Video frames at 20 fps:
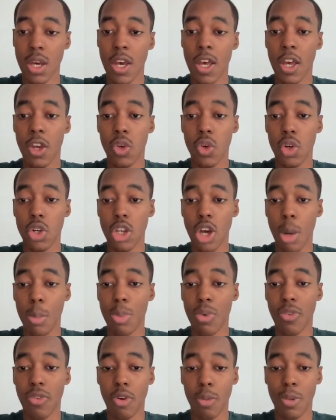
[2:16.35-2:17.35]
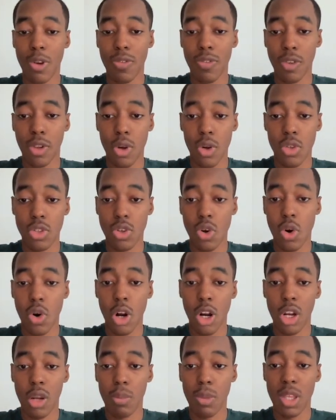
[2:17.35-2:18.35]
your top performing flows are going
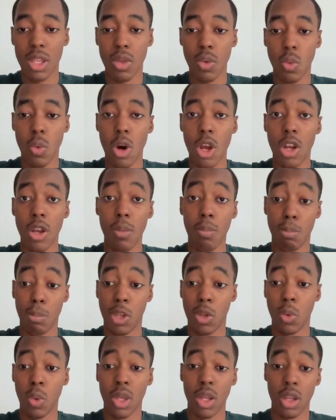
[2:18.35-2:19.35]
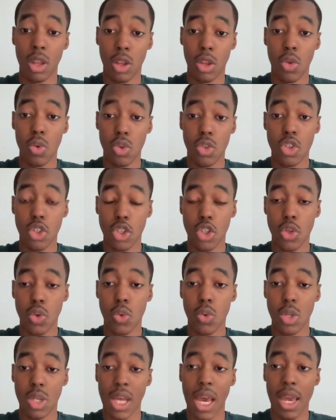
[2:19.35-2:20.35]
to be the one between those two
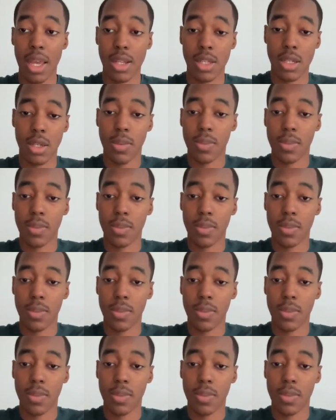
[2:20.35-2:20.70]
dates.